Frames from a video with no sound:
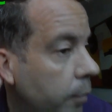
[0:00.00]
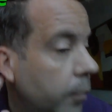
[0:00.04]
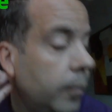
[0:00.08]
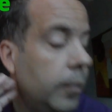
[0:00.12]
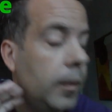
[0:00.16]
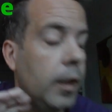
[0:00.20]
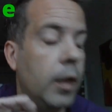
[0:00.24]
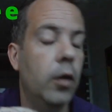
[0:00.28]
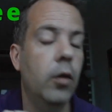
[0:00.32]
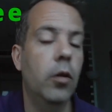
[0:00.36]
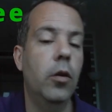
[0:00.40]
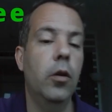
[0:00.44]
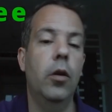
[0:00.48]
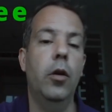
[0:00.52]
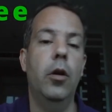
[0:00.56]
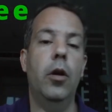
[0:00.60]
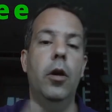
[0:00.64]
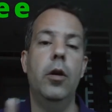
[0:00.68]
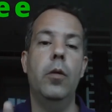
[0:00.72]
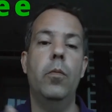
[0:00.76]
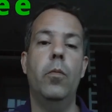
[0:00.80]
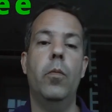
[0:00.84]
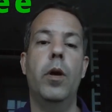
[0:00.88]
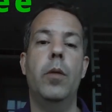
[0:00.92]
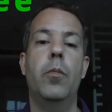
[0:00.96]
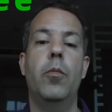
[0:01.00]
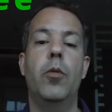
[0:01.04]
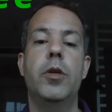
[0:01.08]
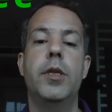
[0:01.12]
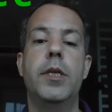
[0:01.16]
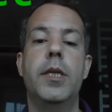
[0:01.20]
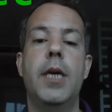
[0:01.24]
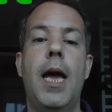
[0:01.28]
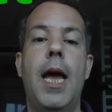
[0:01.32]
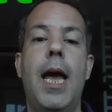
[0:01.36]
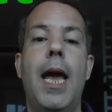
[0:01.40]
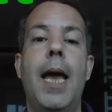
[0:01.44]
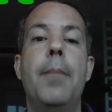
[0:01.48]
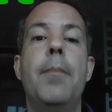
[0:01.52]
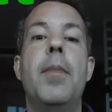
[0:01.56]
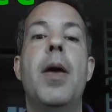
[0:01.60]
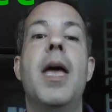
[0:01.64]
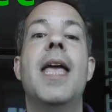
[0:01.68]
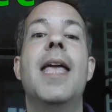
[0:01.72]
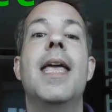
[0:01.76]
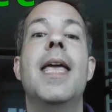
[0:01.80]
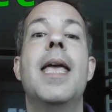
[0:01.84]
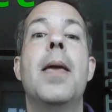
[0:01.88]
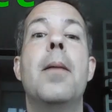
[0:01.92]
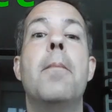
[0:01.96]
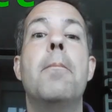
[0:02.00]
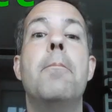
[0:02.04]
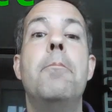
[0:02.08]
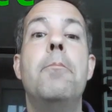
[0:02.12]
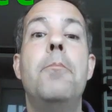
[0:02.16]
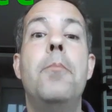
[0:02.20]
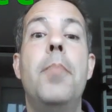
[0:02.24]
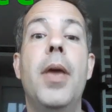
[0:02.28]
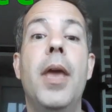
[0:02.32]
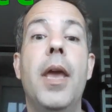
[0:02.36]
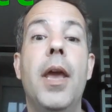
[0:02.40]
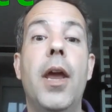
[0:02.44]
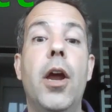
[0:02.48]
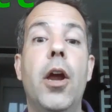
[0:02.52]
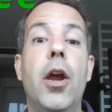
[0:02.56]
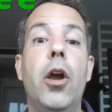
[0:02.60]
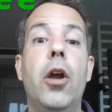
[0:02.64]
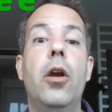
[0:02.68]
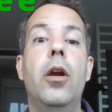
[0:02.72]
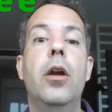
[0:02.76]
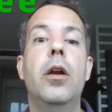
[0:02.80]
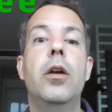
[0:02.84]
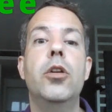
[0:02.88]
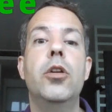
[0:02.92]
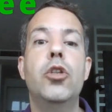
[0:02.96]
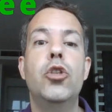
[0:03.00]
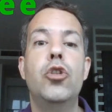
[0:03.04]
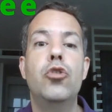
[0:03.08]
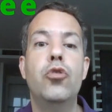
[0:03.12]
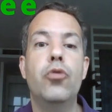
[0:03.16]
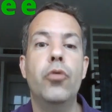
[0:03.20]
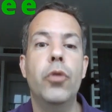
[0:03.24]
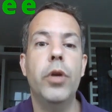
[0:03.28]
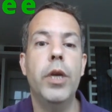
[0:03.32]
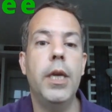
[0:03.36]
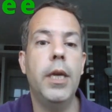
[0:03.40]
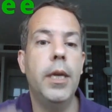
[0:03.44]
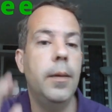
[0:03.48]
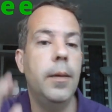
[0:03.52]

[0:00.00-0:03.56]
Good. One more time. Pear tree.